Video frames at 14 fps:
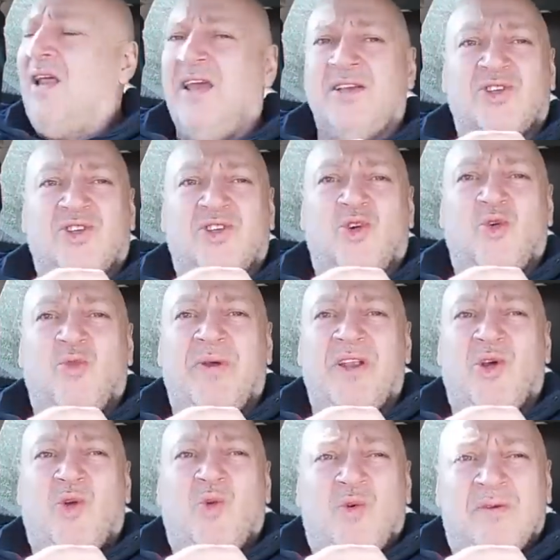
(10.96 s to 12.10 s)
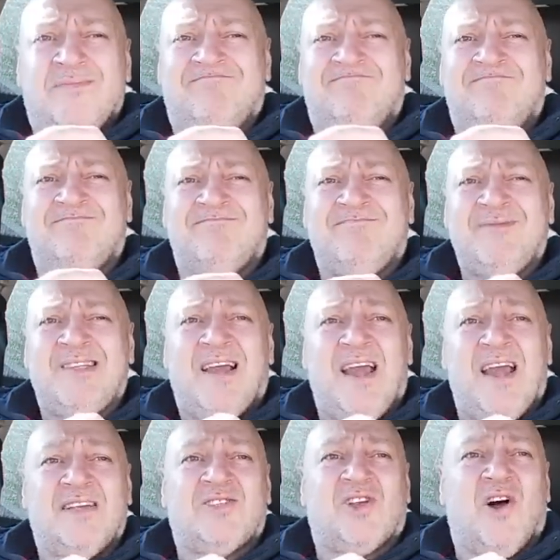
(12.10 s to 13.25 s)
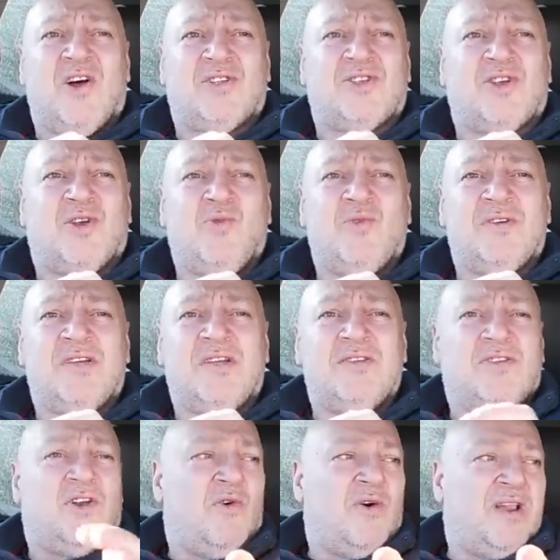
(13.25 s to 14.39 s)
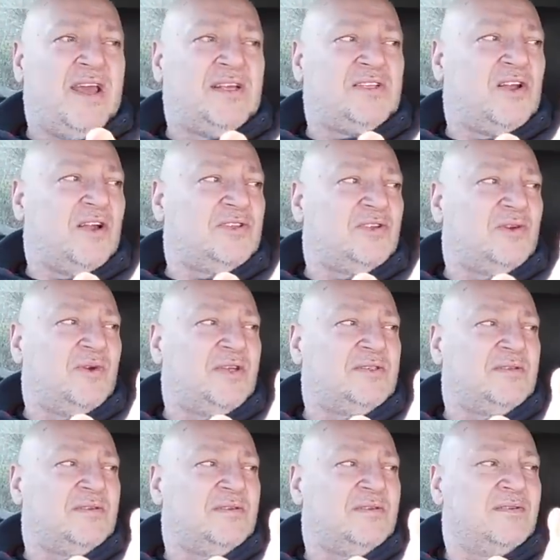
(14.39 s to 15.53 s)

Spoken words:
an ex Scooby Doo, XR2. Do you know what an XR2 is?